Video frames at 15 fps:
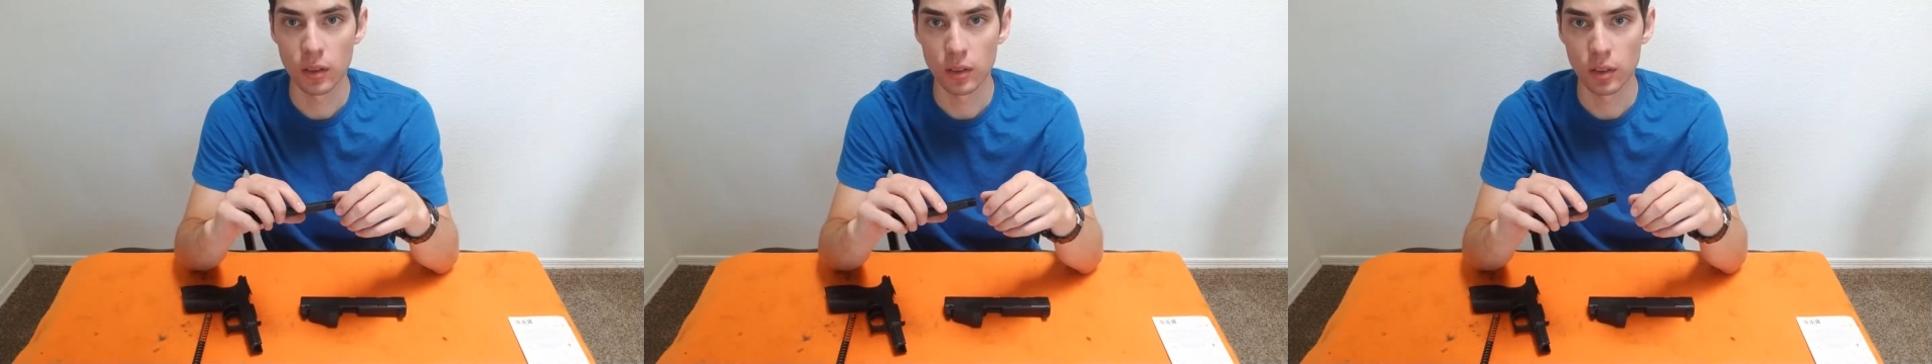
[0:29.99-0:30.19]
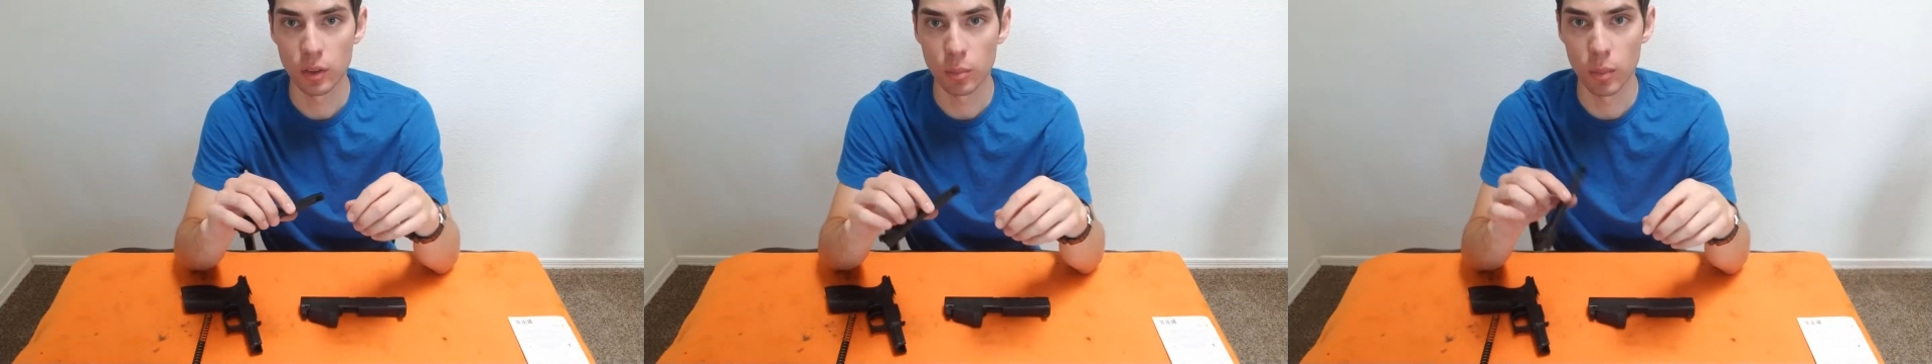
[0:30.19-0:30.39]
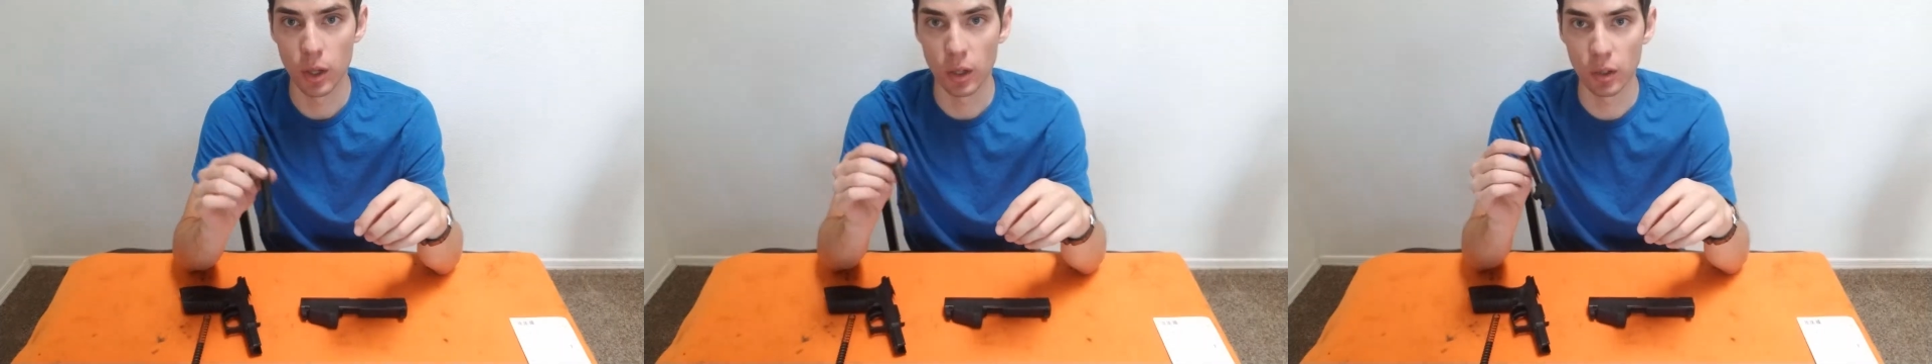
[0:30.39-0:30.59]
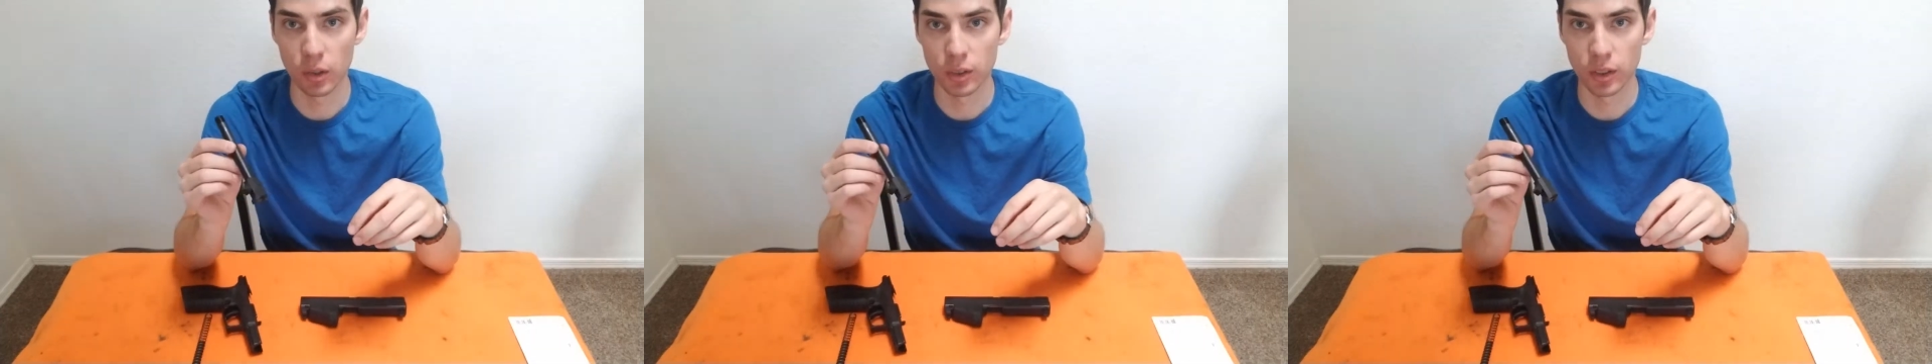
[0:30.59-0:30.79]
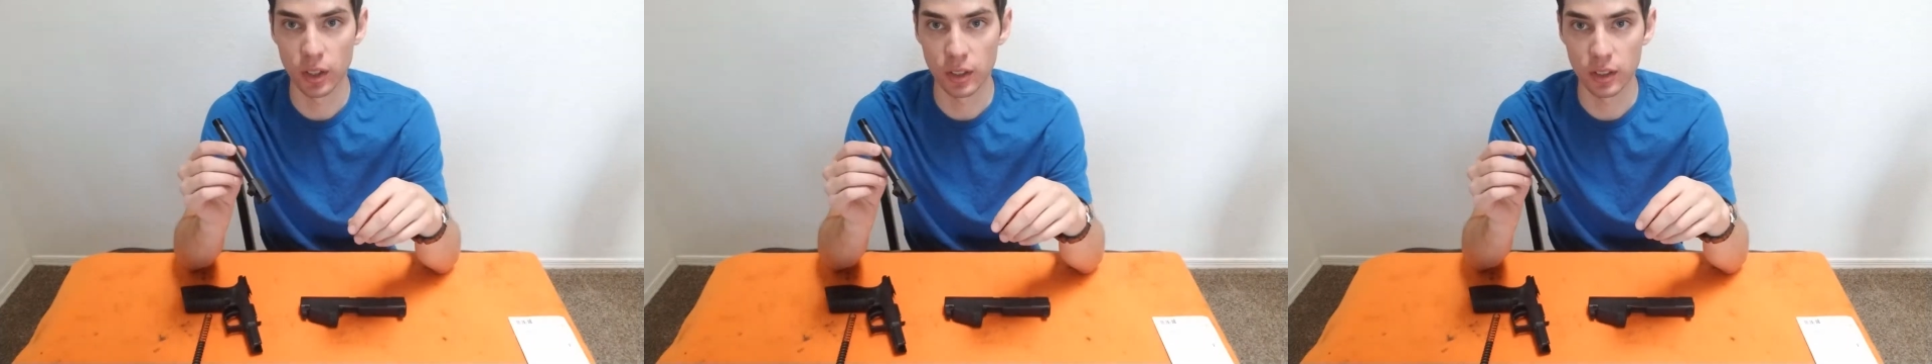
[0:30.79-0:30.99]
Your
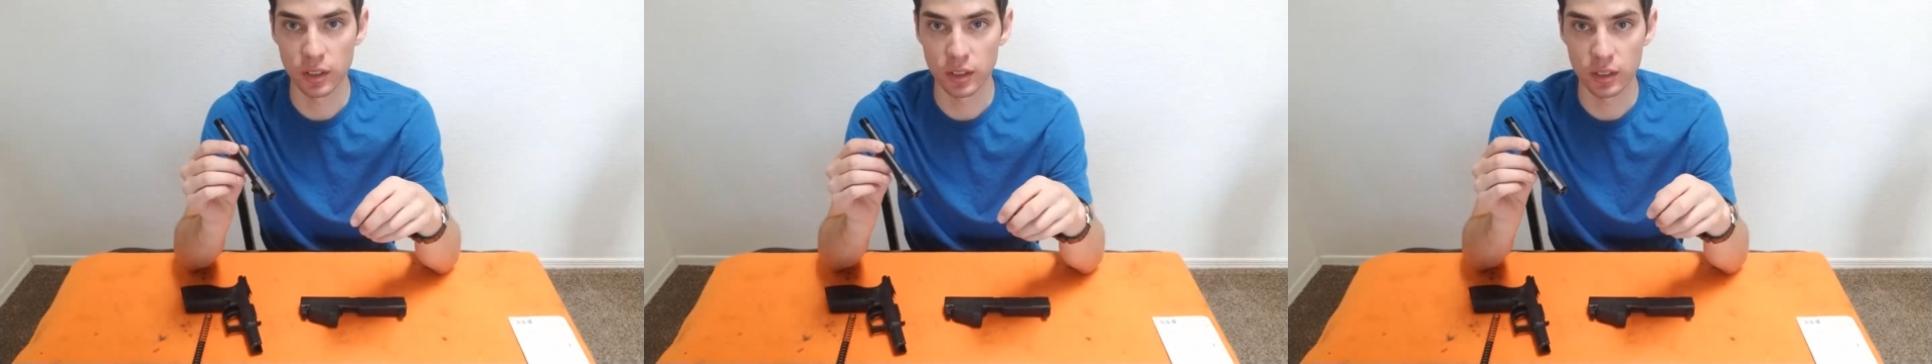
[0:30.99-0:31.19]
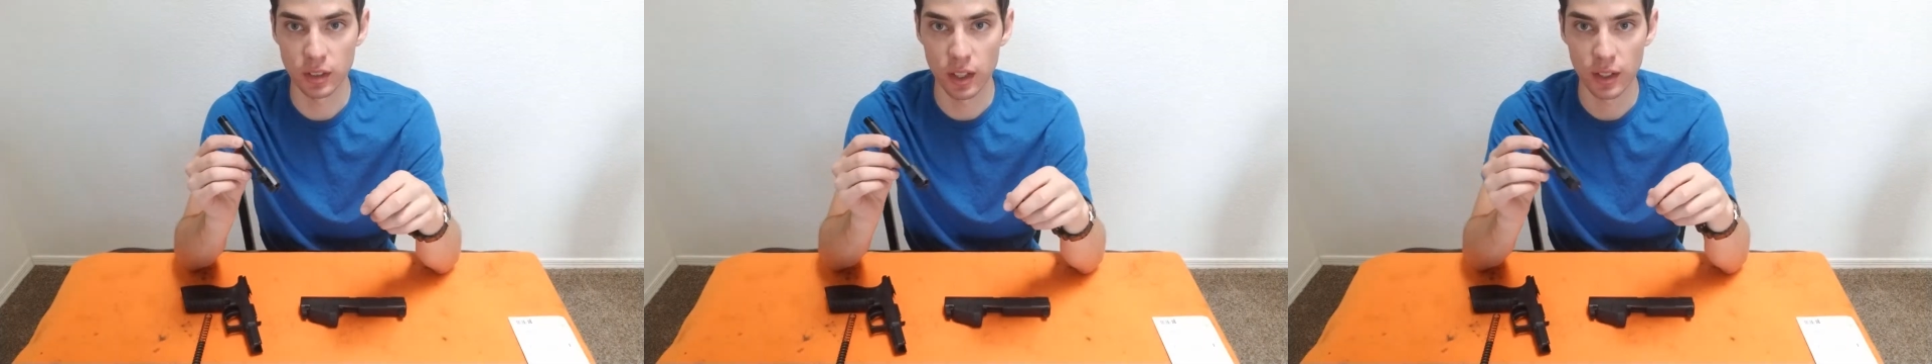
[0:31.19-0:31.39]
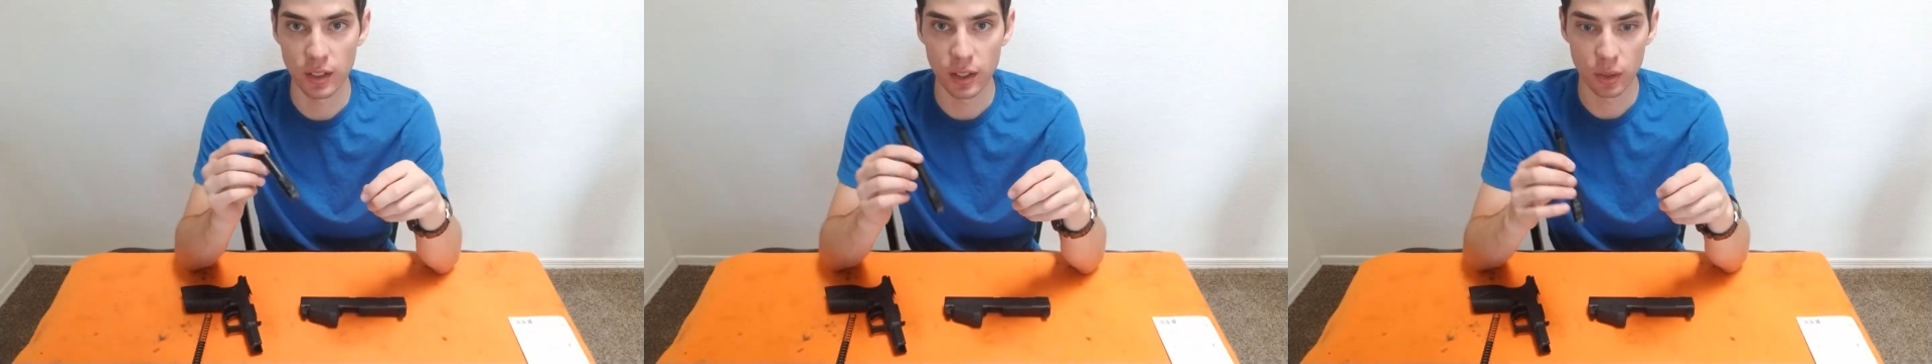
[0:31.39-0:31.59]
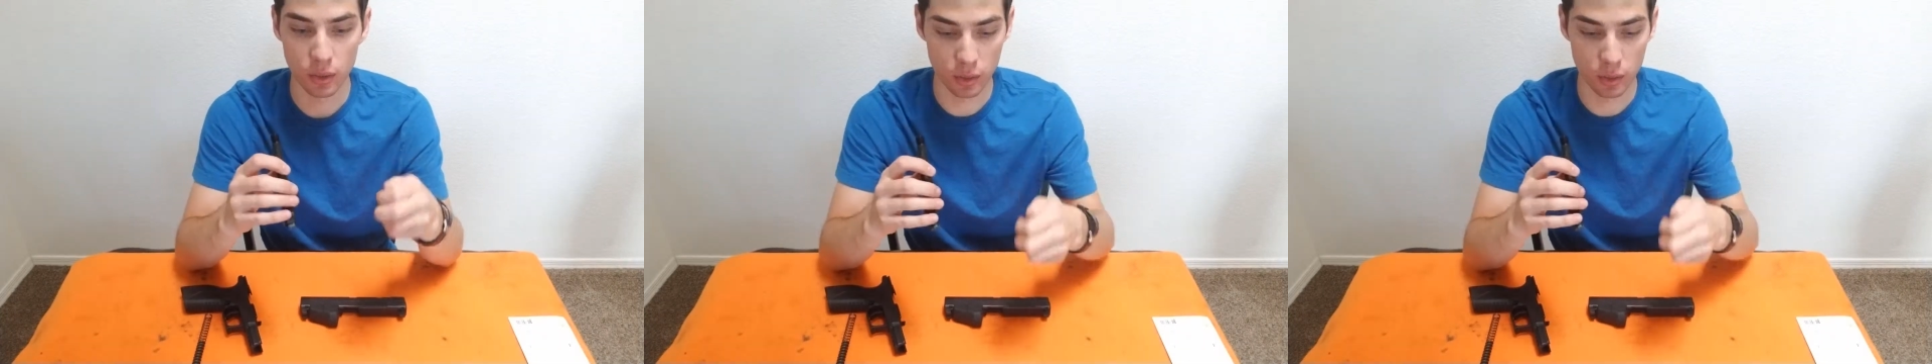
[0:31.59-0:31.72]
barrel's not going to slide out